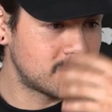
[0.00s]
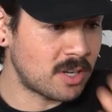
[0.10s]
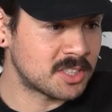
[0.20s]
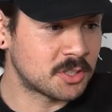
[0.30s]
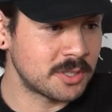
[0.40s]

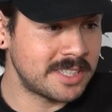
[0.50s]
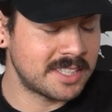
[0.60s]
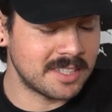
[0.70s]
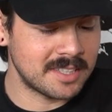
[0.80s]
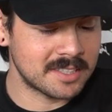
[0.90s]
across the street to
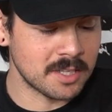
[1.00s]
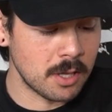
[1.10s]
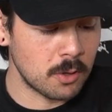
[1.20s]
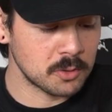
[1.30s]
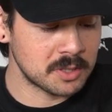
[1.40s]
the
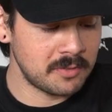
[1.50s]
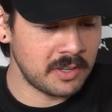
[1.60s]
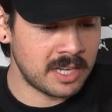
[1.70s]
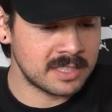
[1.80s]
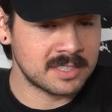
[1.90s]
local
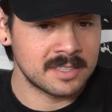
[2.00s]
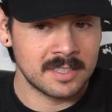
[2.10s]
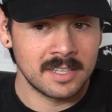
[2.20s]
CVS.